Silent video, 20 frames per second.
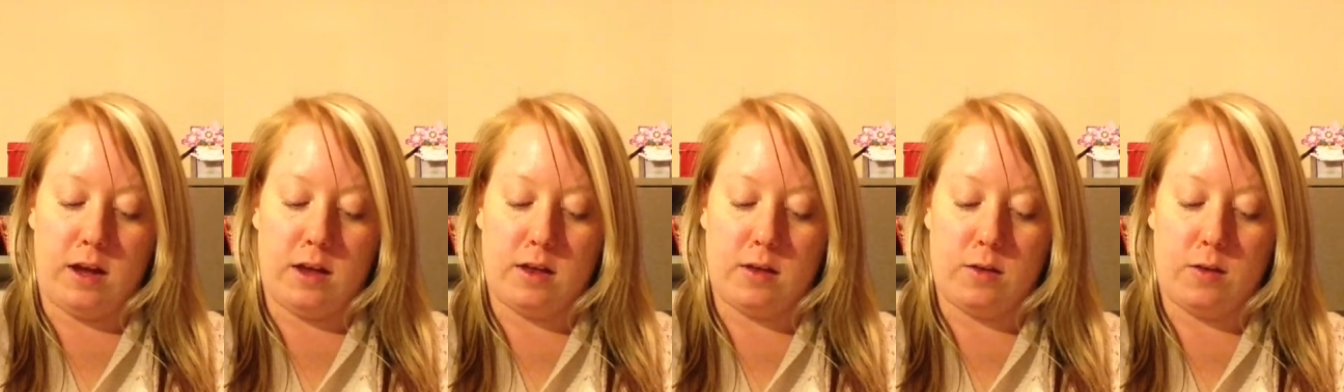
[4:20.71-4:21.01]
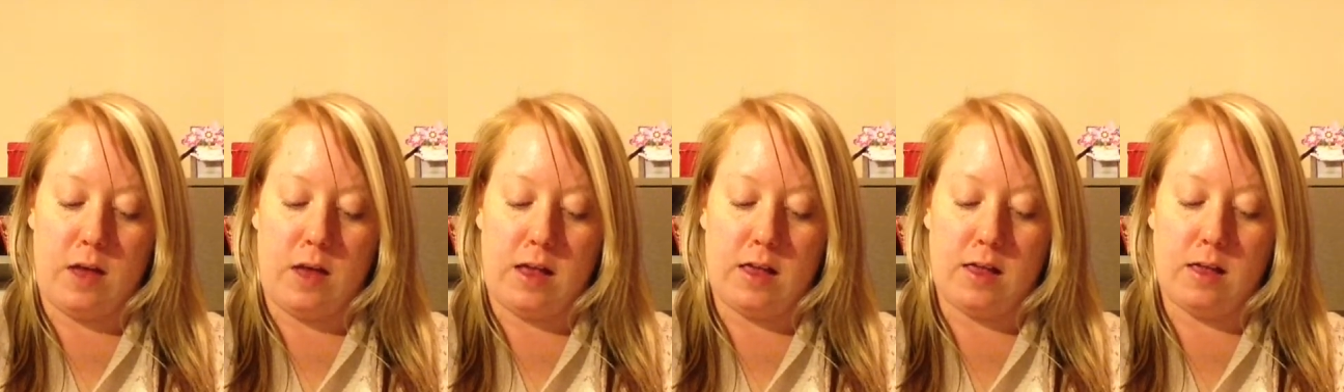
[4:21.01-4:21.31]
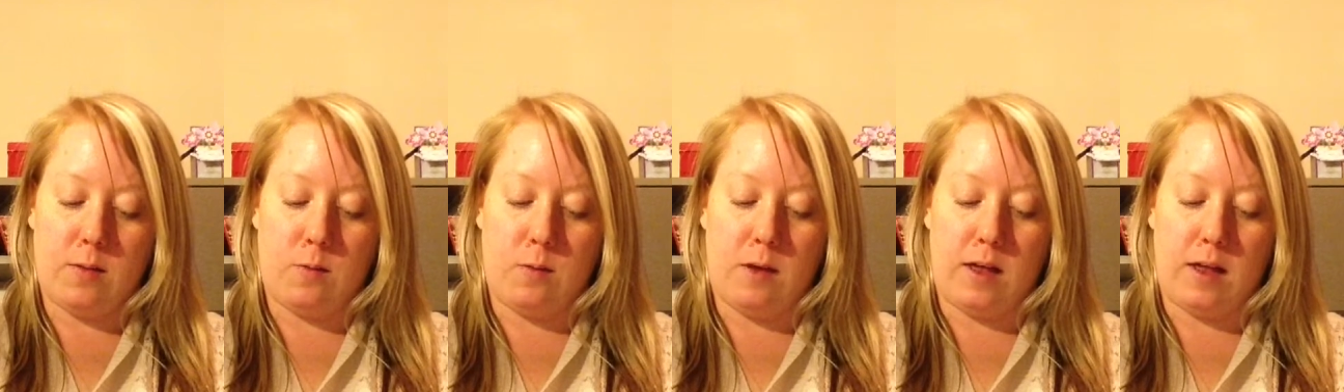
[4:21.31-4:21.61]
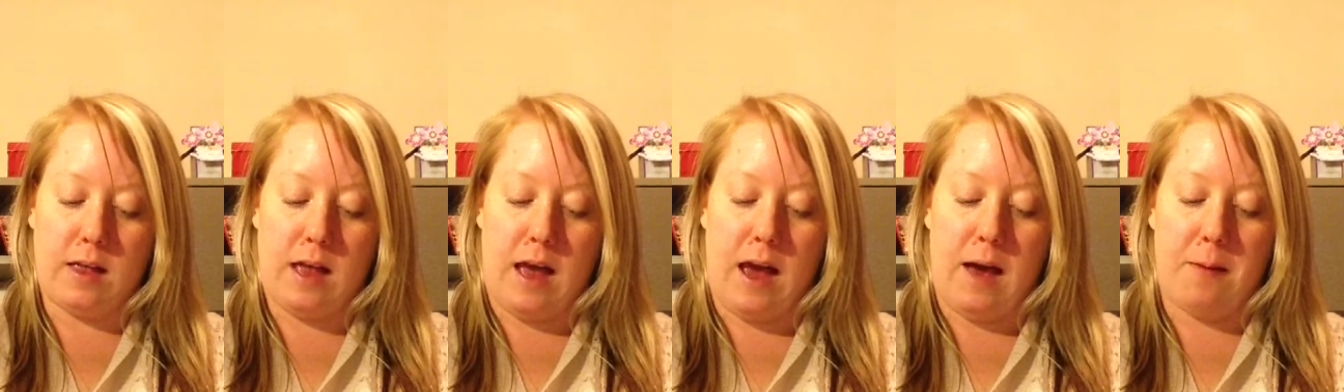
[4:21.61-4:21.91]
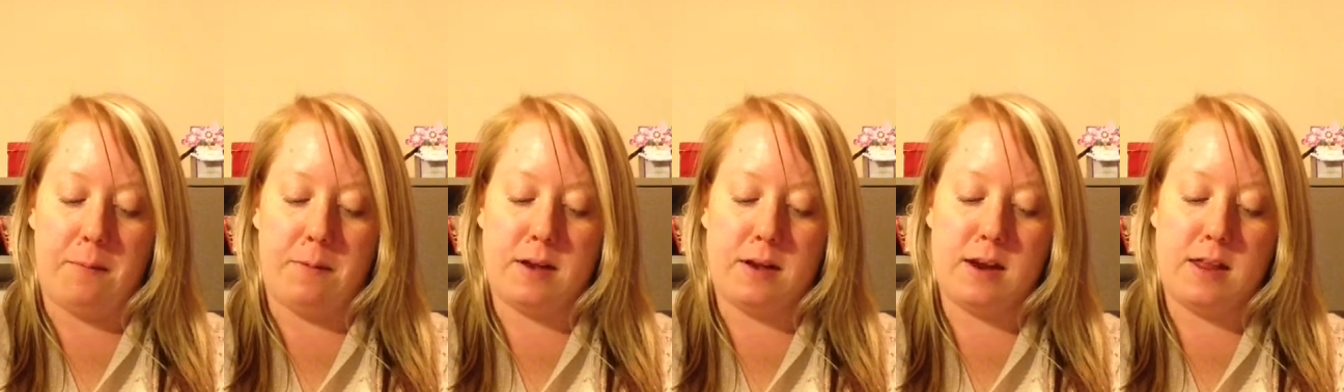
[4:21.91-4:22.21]
So that's what's
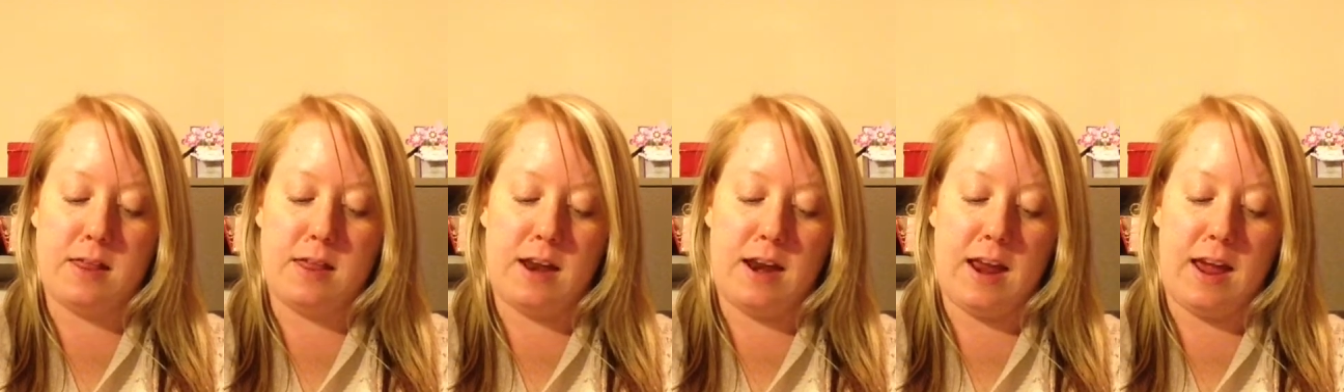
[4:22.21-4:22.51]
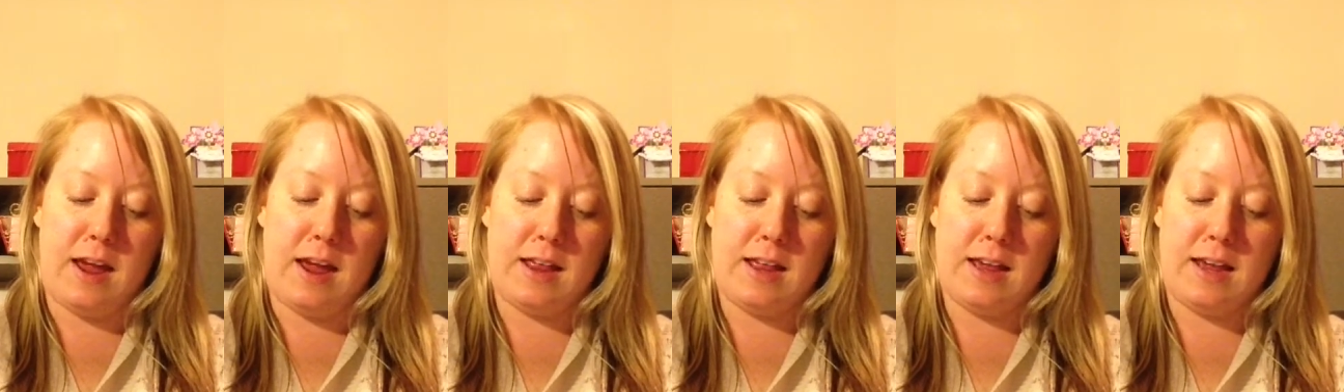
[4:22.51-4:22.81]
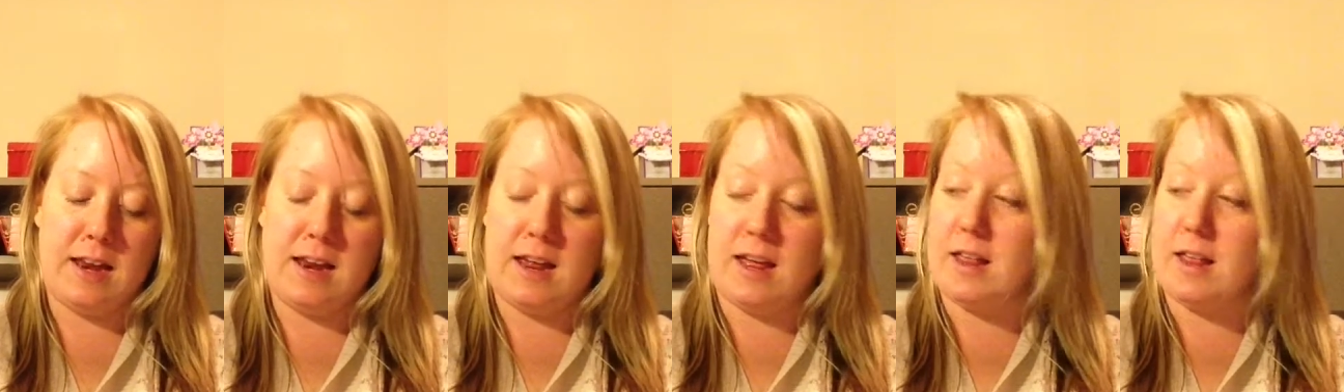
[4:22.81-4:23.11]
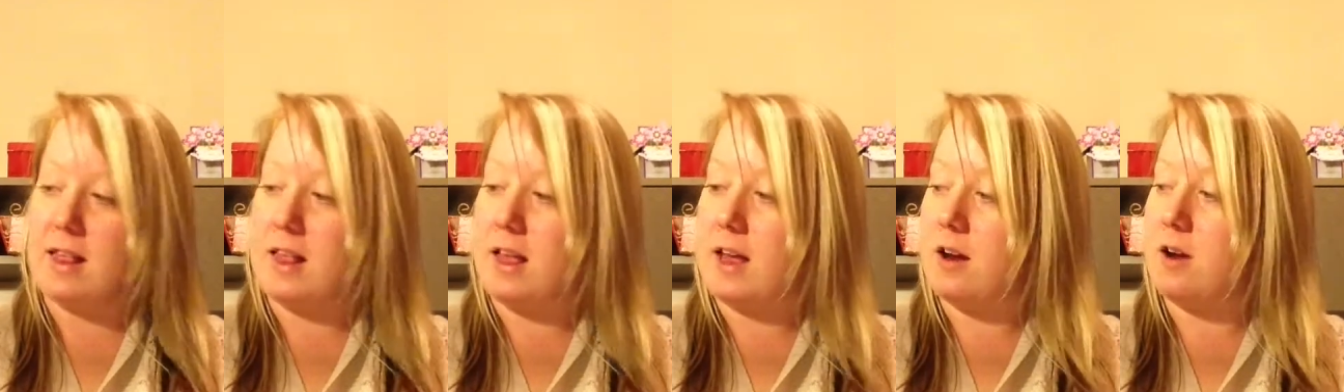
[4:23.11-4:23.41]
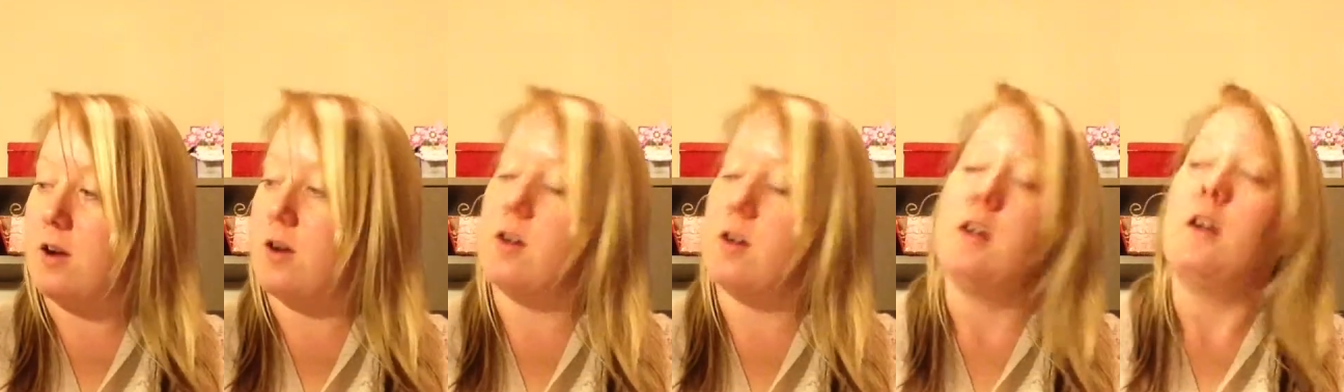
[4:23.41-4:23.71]
happened. And then 18 days
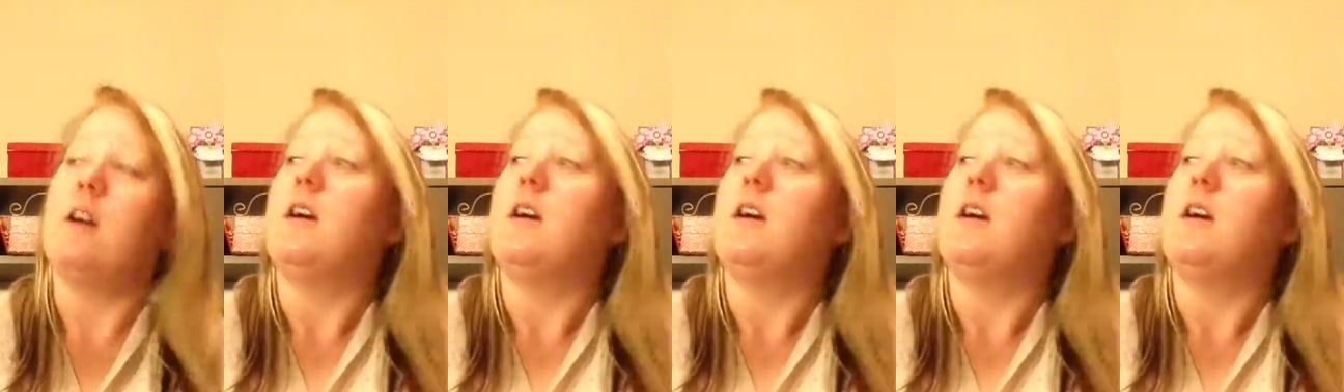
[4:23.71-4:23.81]
later,